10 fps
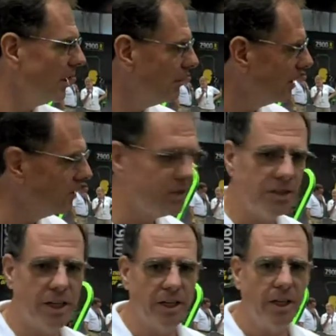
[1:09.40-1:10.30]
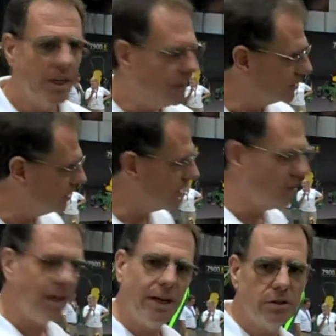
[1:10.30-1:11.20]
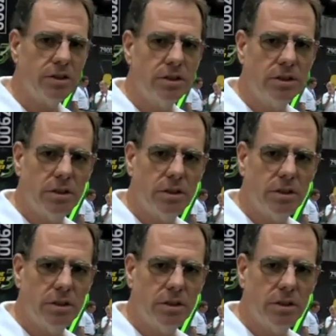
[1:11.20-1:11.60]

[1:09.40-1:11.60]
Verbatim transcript: about this deck is that it allows